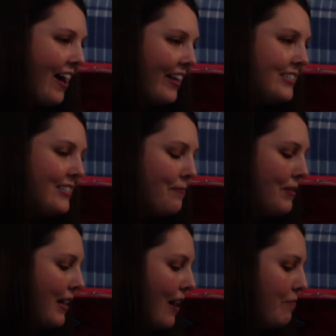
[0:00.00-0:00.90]
That's
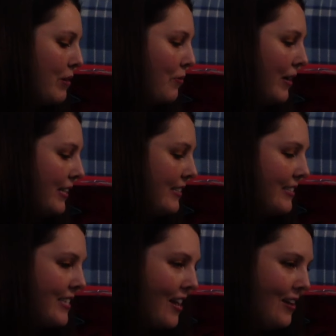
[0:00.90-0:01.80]
something I've been wanting to
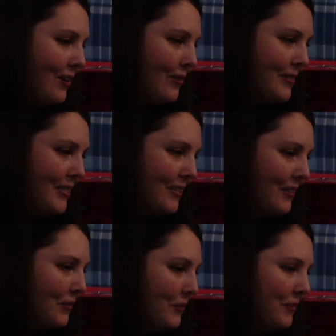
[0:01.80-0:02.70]
take you
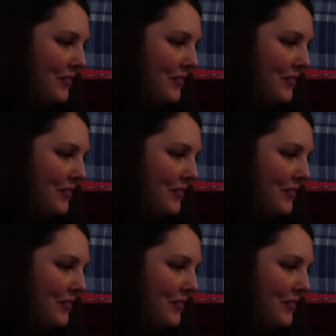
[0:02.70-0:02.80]
to.